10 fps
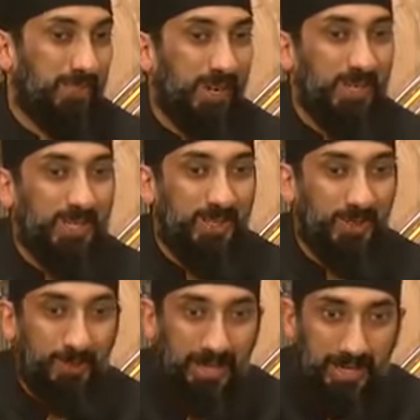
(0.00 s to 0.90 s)
a very
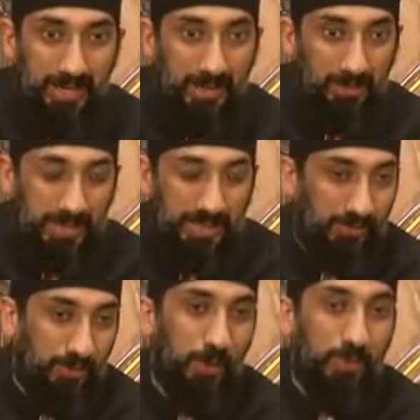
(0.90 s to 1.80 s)
gentle way. Because
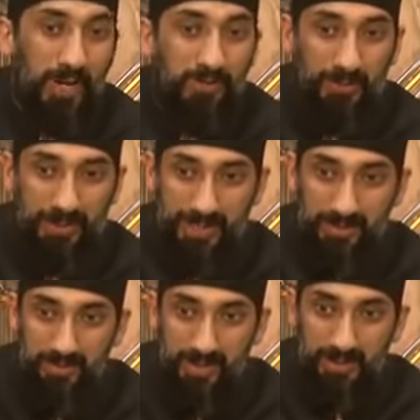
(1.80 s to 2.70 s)
if you're rough with
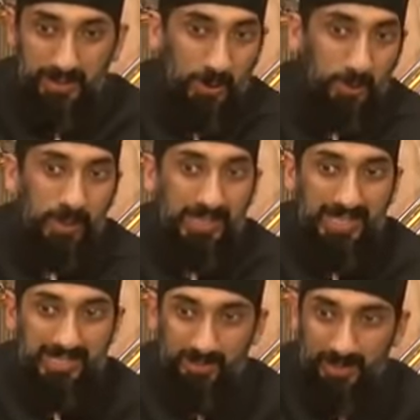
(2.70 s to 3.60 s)
them, then you're
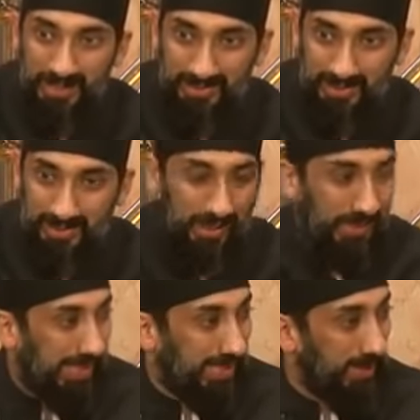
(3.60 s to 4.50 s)
breaking somebody else's heart,
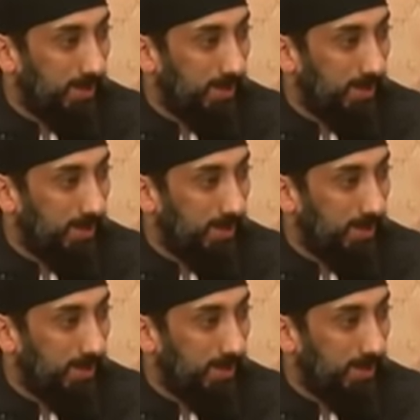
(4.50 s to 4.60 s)
and that's a